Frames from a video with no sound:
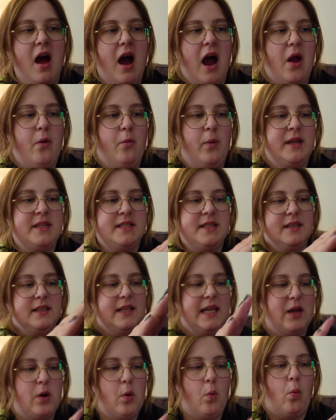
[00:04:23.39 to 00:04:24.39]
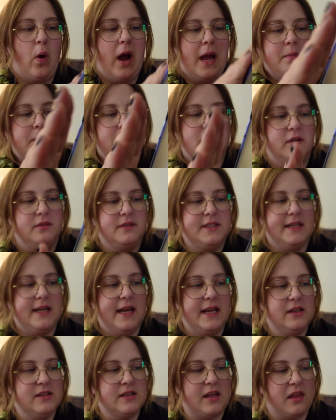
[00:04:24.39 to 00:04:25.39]
I went to like wipe it off
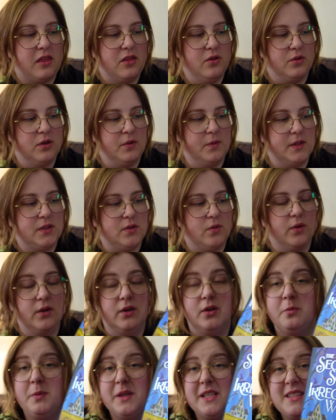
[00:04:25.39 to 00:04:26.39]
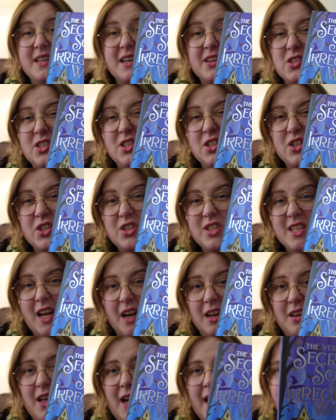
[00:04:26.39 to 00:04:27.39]
today because I thought it was oil, but it's actually just
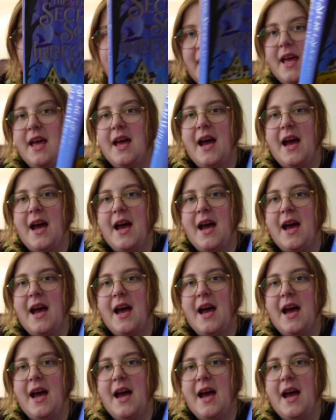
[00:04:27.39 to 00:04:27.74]
sunlight.